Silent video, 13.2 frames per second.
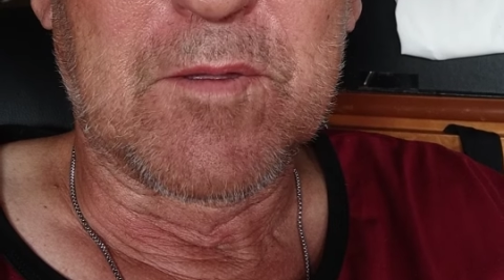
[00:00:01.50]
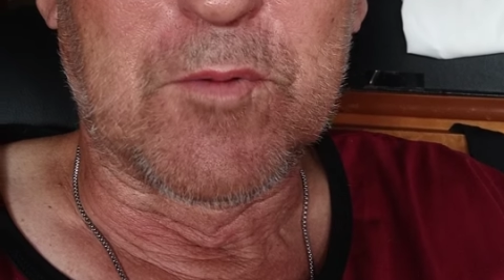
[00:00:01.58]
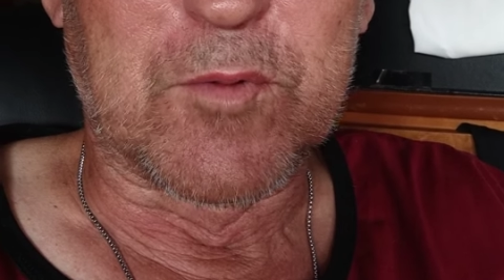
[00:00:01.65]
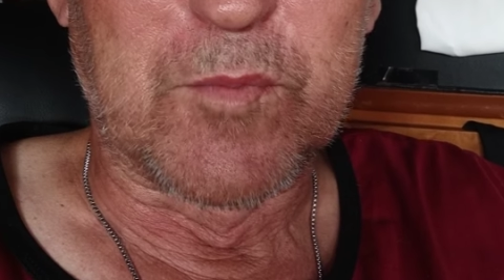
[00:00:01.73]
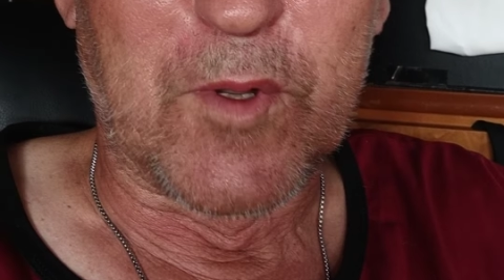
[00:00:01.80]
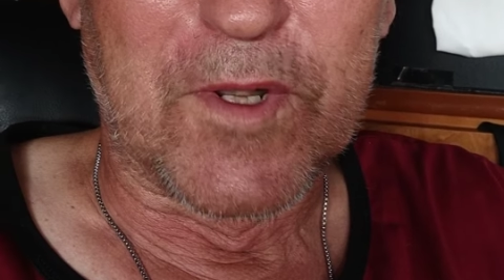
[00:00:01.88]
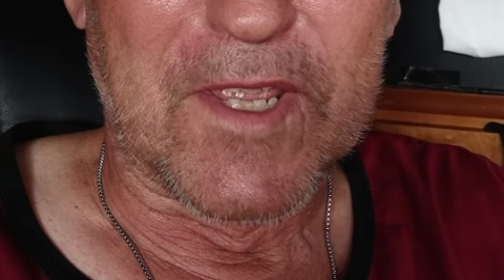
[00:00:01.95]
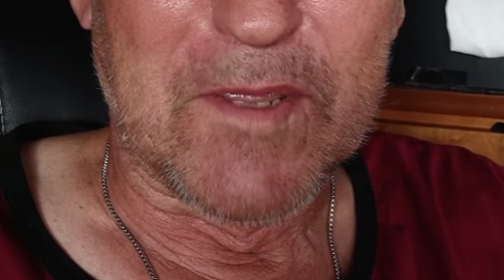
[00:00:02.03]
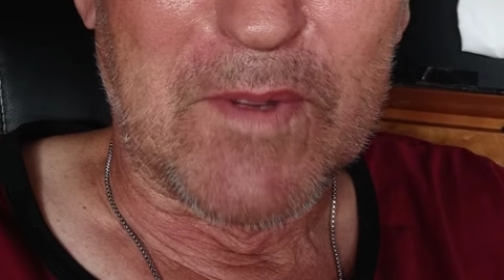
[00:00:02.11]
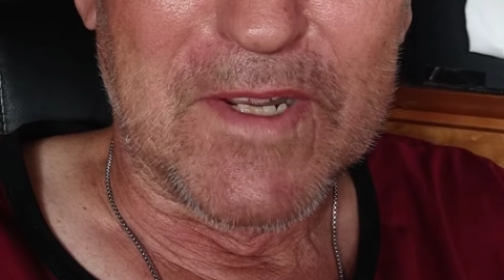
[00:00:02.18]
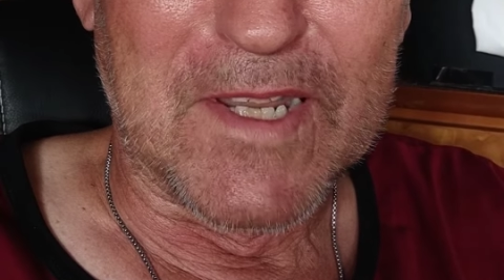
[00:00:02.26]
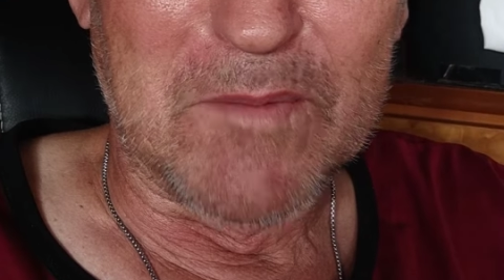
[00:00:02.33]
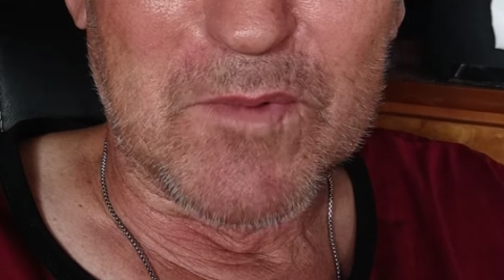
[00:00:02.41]
Good morning,
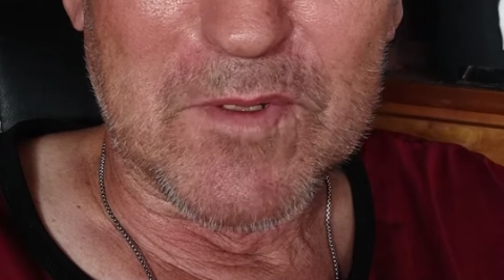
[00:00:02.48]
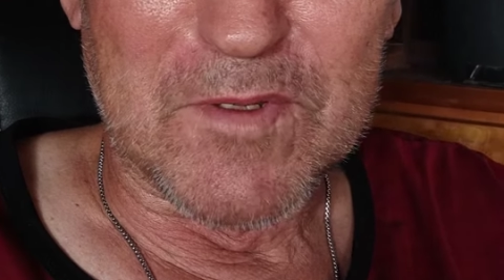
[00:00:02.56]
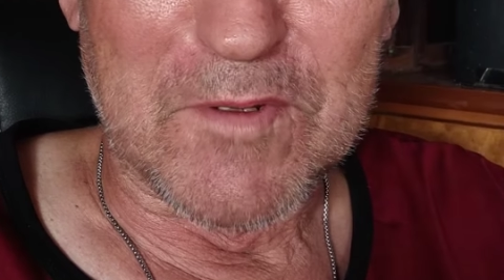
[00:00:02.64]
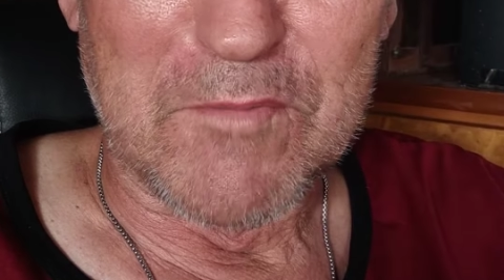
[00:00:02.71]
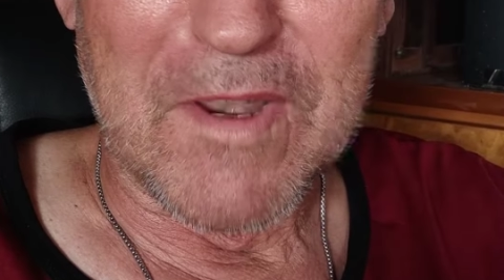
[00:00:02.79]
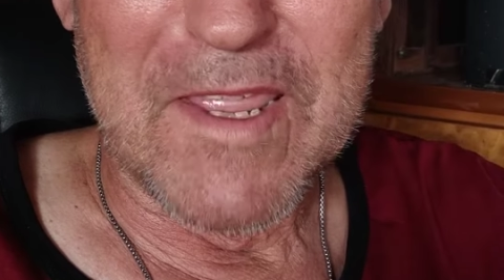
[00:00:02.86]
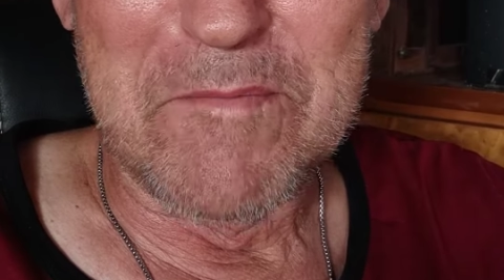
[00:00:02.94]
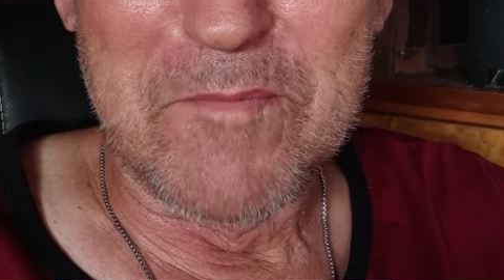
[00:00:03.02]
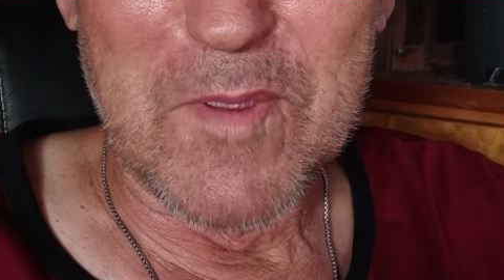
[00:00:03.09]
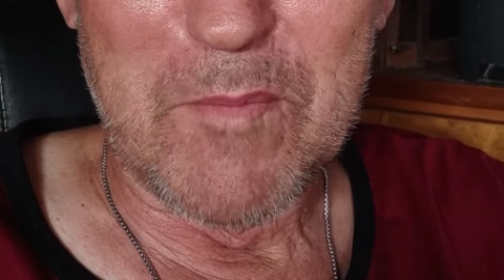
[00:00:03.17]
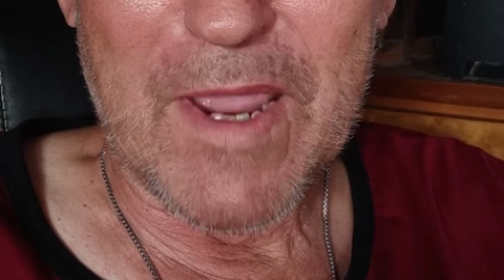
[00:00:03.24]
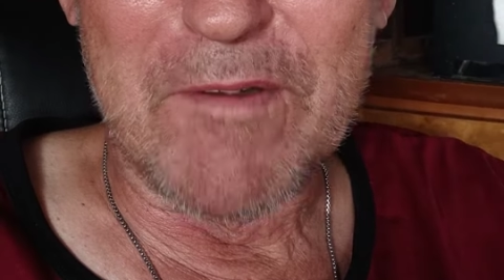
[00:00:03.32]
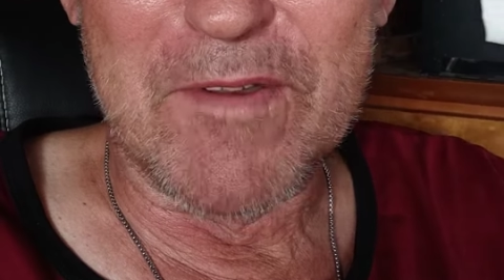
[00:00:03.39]
my name's Graham
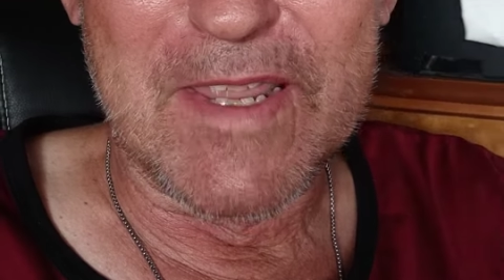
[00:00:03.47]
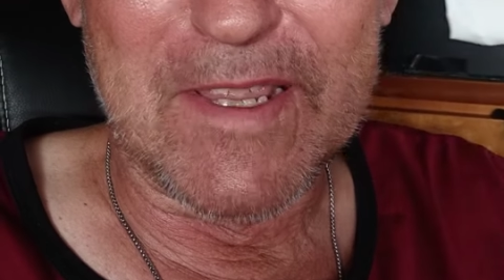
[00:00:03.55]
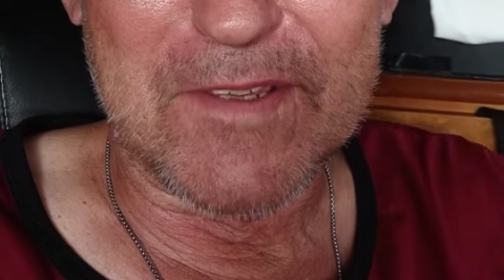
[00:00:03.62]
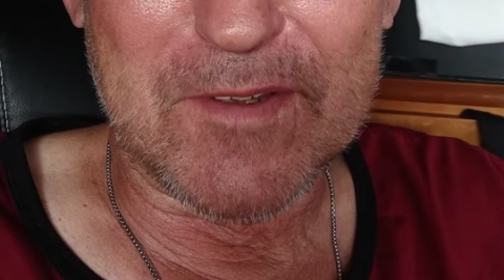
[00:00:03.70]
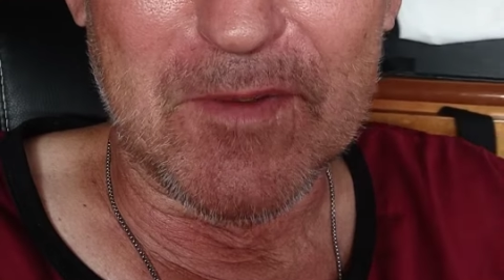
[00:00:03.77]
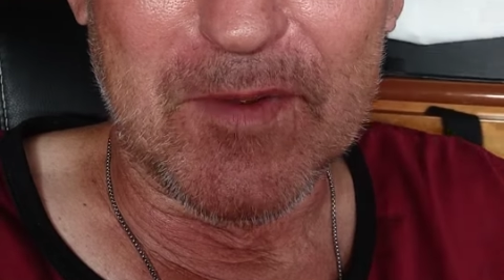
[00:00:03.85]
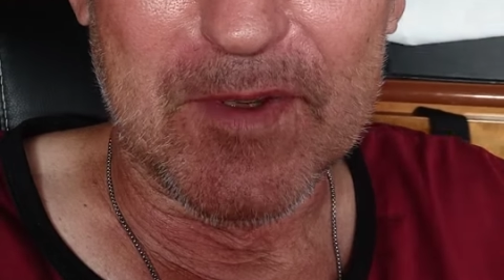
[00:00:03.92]
the Baron Hesketh.